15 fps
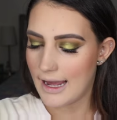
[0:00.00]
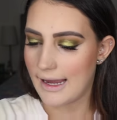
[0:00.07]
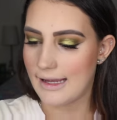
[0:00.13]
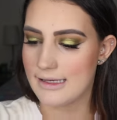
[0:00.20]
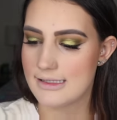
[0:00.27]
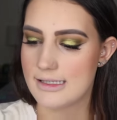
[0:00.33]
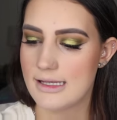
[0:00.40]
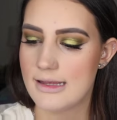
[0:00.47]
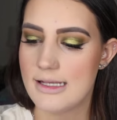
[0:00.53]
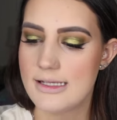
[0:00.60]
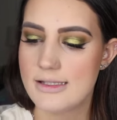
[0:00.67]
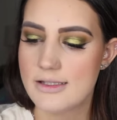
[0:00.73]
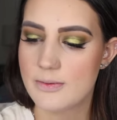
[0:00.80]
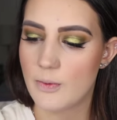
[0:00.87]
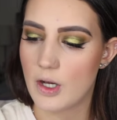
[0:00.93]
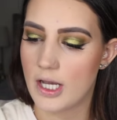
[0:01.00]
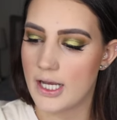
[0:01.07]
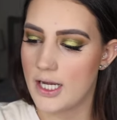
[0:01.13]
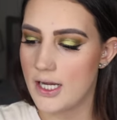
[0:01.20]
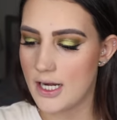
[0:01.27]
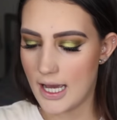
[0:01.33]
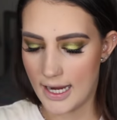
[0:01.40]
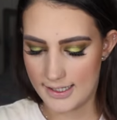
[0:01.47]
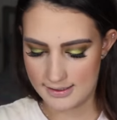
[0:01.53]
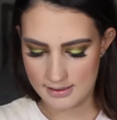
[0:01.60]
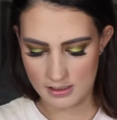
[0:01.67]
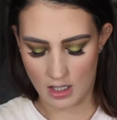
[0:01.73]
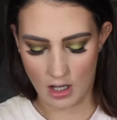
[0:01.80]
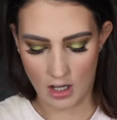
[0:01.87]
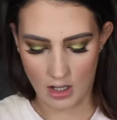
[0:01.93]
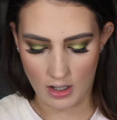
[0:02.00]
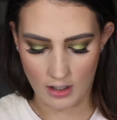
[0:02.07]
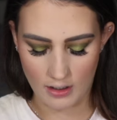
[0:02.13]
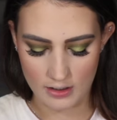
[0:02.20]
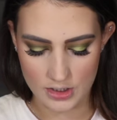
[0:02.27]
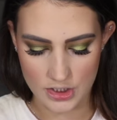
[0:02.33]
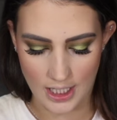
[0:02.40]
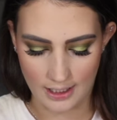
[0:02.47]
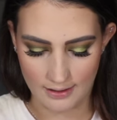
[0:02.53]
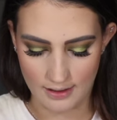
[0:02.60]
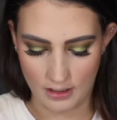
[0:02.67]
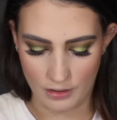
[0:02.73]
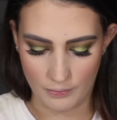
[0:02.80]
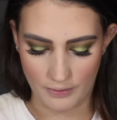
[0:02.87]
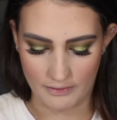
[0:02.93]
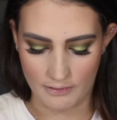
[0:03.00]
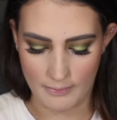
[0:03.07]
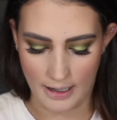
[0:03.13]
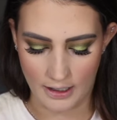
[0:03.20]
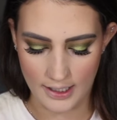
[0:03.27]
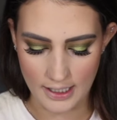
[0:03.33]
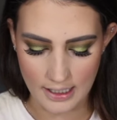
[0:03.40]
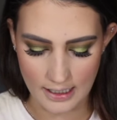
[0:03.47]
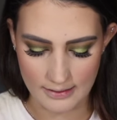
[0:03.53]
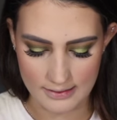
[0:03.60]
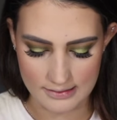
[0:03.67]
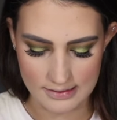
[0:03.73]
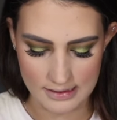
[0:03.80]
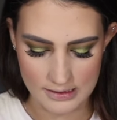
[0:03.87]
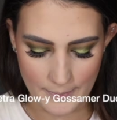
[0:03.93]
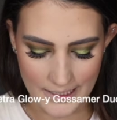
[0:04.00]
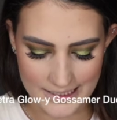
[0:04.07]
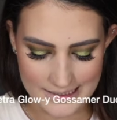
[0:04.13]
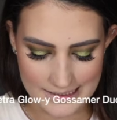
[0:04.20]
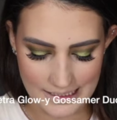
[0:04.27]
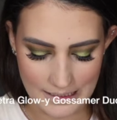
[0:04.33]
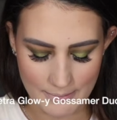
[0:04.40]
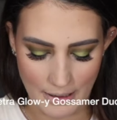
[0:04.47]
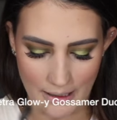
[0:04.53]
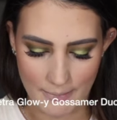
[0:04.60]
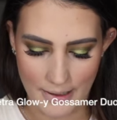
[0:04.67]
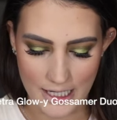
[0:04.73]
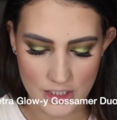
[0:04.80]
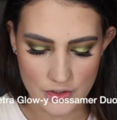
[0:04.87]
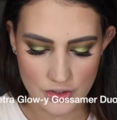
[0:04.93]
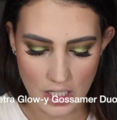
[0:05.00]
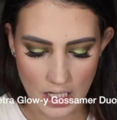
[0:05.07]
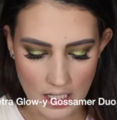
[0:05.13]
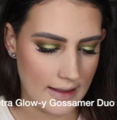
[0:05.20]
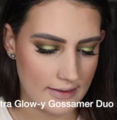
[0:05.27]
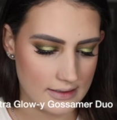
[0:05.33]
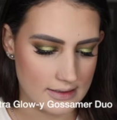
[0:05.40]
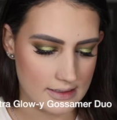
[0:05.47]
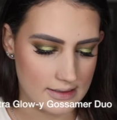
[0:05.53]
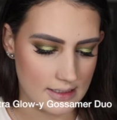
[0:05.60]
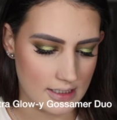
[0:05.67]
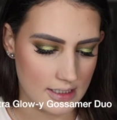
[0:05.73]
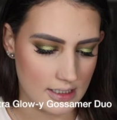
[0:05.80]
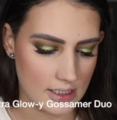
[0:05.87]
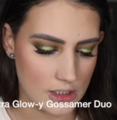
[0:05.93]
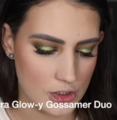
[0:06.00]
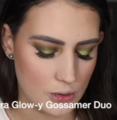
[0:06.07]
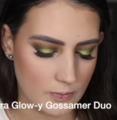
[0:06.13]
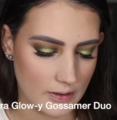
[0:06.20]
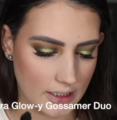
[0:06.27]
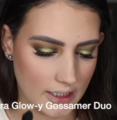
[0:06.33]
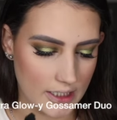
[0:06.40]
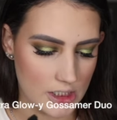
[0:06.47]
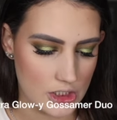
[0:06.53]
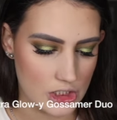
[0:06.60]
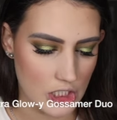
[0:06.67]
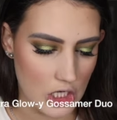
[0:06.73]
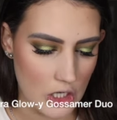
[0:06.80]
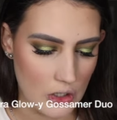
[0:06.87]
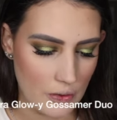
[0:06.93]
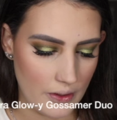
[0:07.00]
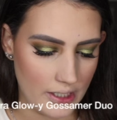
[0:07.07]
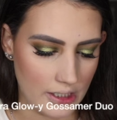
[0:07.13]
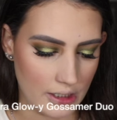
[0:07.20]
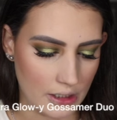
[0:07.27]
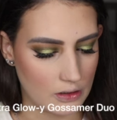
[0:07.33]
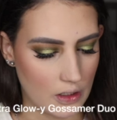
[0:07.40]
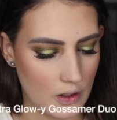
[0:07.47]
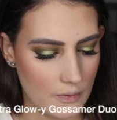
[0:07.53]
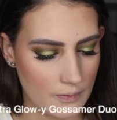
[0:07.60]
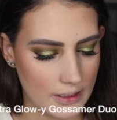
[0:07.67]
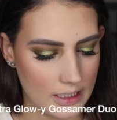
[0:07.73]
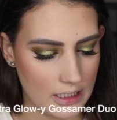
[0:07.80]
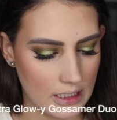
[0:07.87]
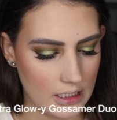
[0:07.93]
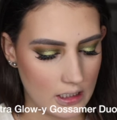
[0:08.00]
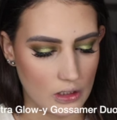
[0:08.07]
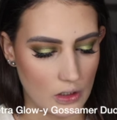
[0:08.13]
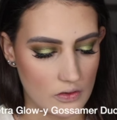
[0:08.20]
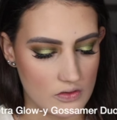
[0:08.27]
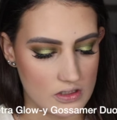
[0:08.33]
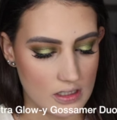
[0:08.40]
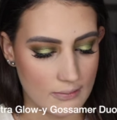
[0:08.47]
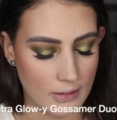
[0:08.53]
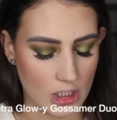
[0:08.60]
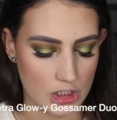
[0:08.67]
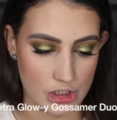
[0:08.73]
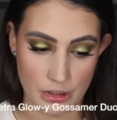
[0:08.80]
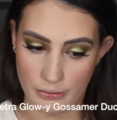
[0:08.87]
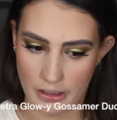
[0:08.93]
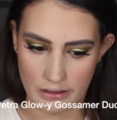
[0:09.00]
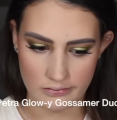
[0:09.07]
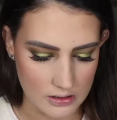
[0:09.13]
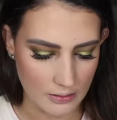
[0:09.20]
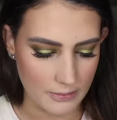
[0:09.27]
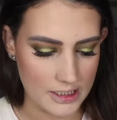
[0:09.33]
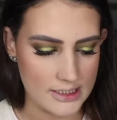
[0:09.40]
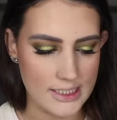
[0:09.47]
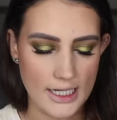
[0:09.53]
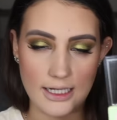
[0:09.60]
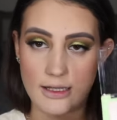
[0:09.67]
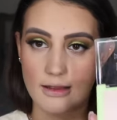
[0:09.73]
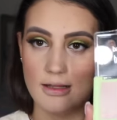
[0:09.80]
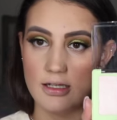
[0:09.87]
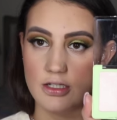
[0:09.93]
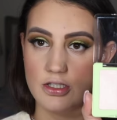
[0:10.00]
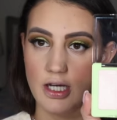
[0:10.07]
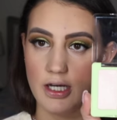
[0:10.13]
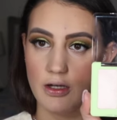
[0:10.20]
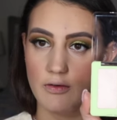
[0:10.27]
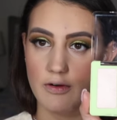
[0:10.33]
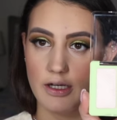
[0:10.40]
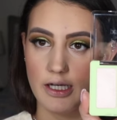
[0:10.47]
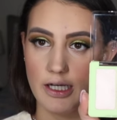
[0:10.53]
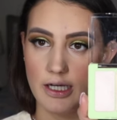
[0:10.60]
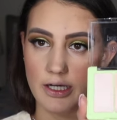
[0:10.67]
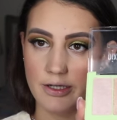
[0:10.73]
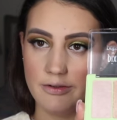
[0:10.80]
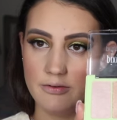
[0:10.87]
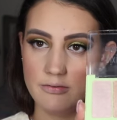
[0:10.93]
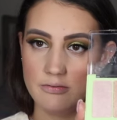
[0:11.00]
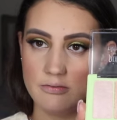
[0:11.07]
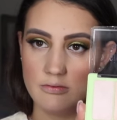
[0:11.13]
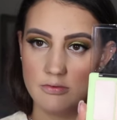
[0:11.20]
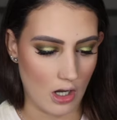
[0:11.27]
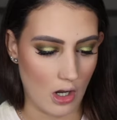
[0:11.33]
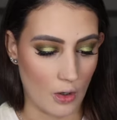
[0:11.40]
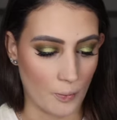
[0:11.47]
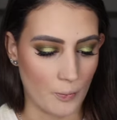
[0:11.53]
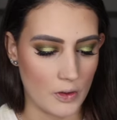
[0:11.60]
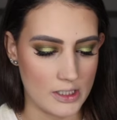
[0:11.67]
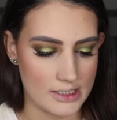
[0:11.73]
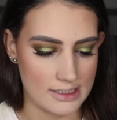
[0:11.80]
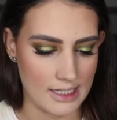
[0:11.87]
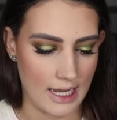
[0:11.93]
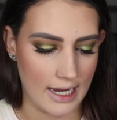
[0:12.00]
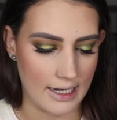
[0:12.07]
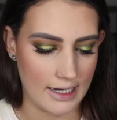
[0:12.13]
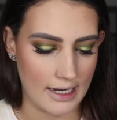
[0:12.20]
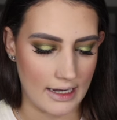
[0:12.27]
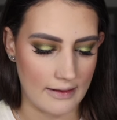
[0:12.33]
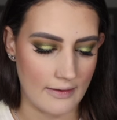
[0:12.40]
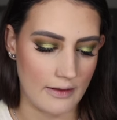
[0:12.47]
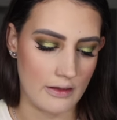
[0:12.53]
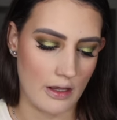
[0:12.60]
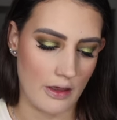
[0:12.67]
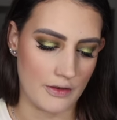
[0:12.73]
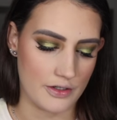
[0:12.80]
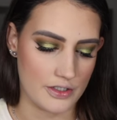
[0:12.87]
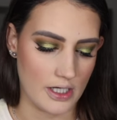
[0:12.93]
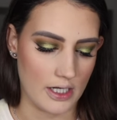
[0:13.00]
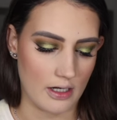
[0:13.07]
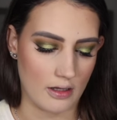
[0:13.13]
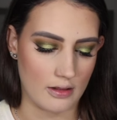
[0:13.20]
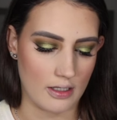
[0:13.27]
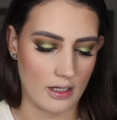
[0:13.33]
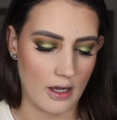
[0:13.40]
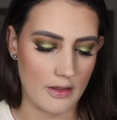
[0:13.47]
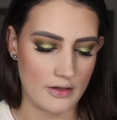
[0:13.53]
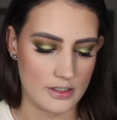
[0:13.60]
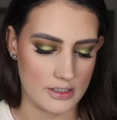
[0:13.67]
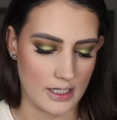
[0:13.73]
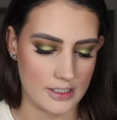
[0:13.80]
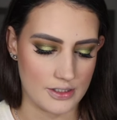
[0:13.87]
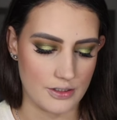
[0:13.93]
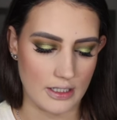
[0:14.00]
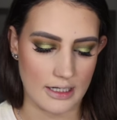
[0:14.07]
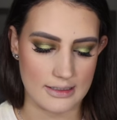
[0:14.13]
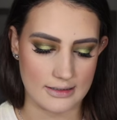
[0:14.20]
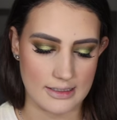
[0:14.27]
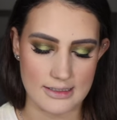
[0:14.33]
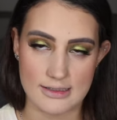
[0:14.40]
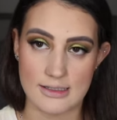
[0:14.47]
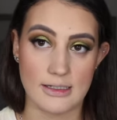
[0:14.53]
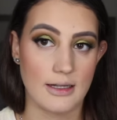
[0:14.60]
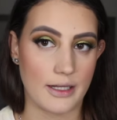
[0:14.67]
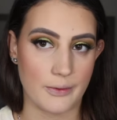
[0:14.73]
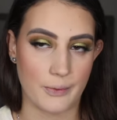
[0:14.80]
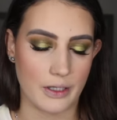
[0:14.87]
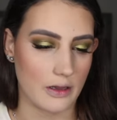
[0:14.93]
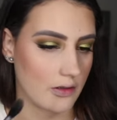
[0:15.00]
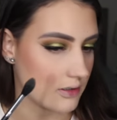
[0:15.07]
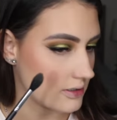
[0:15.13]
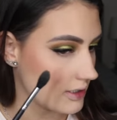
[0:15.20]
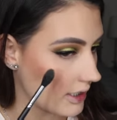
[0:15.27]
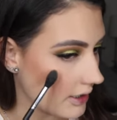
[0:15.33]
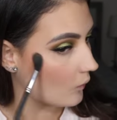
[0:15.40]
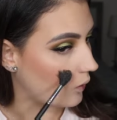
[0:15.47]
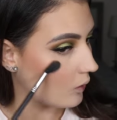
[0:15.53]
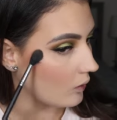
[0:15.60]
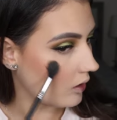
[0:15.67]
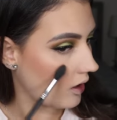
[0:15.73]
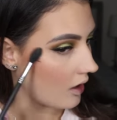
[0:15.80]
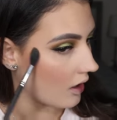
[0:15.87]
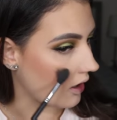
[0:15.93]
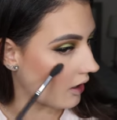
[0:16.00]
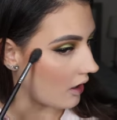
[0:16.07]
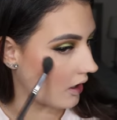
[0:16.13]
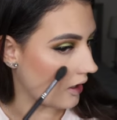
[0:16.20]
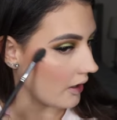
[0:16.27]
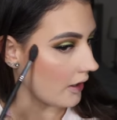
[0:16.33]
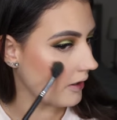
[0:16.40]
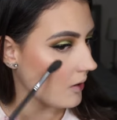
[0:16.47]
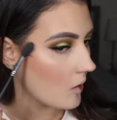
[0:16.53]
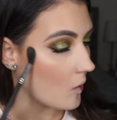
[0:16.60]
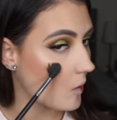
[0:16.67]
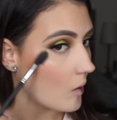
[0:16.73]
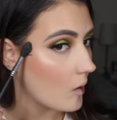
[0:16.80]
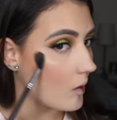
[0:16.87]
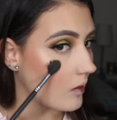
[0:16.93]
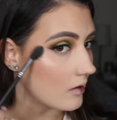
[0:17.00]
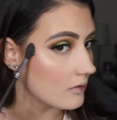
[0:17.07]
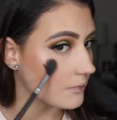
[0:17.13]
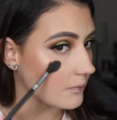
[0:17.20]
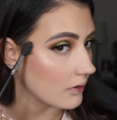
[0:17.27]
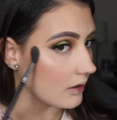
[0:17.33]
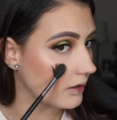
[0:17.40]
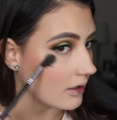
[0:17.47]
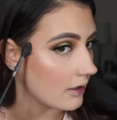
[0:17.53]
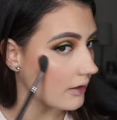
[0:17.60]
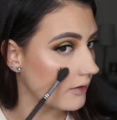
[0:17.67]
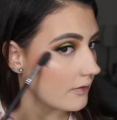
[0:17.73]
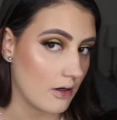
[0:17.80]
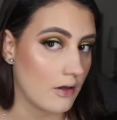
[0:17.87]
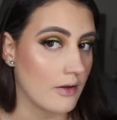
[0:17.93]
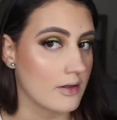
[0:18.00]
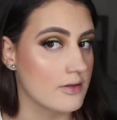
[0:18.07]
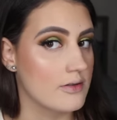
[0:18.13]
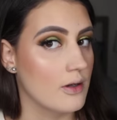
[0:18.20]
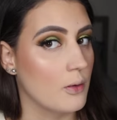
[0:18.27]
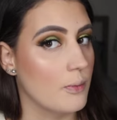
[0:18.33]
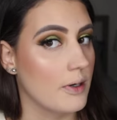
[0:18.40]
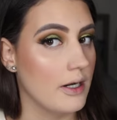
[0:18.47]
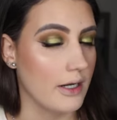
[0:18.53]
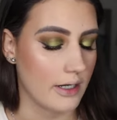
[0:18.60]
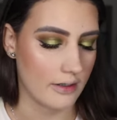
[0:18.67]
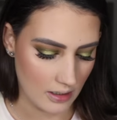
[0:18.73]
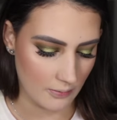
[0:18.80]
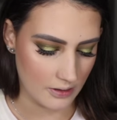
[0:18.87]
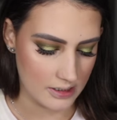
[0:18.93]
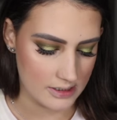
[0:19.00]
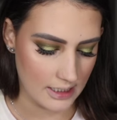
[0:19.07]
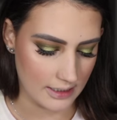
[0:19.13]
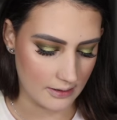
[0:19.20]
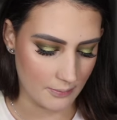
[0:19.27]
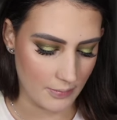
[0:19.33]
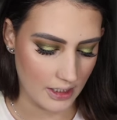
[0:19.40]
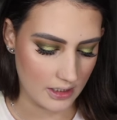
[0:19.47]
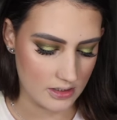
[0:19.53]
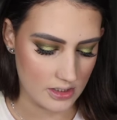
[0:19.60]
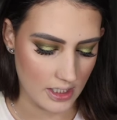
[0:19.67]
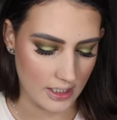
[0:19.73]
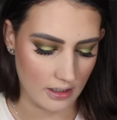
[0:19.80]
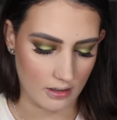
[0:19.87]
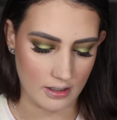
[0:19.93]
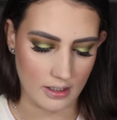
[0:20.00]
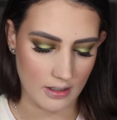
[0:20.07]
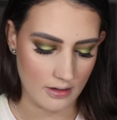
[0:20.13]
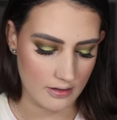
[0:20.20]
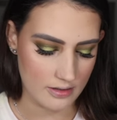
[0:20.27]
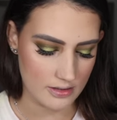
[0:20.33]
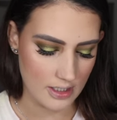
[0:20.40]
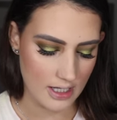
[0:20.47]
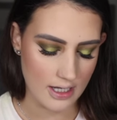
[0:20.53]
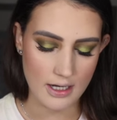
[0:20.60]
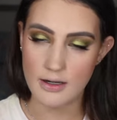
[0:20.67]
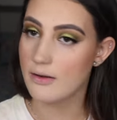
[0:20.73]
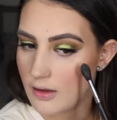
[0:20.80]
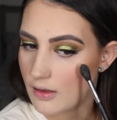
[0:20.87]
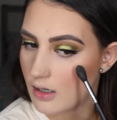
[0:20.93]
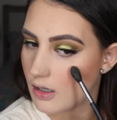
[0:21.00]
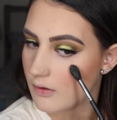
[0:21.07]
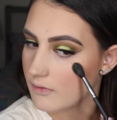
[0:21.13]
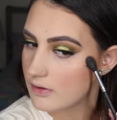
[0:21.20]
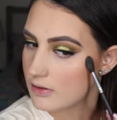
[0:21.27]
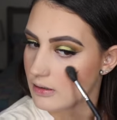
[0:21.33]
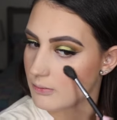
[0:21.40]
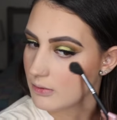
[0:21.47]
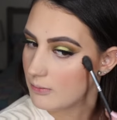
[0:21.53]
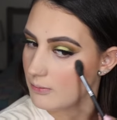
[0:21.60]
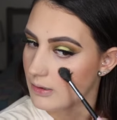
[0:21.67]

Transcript: And this one, I saw Jaclyn Hill rave about it, and this is Pixie by Petra, and this is the Duplicate Dough and Glowy Glow Summer Duo. So I'm going to take this shade over here on one side and then the other shade on the other side so you guys can see like what it looks like. Okay. That's really nice. Oh, that's so pretty. Now I'm going to take the pink shade on the other side, and then obviously I'm going to